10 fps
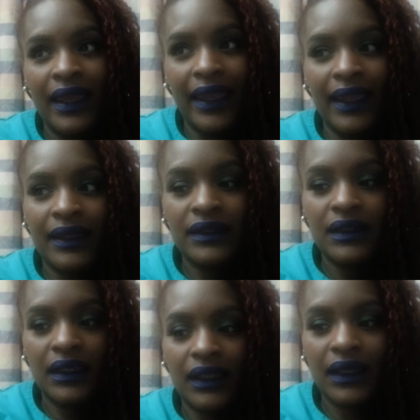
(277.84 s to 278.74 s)

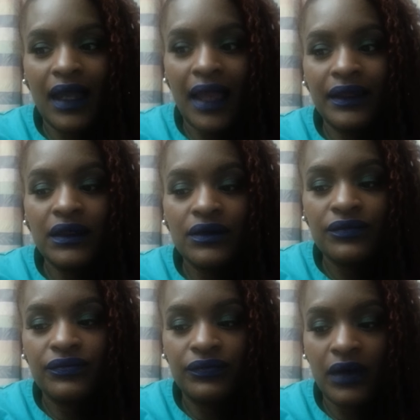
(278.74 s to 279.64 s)
and it kind of
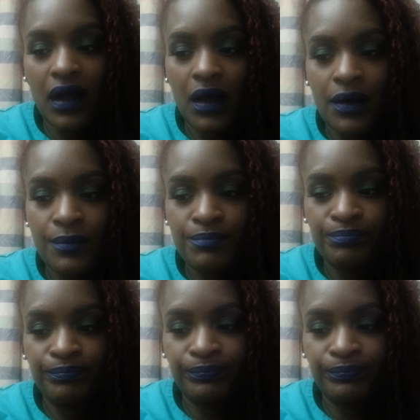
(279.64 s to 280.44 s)
um,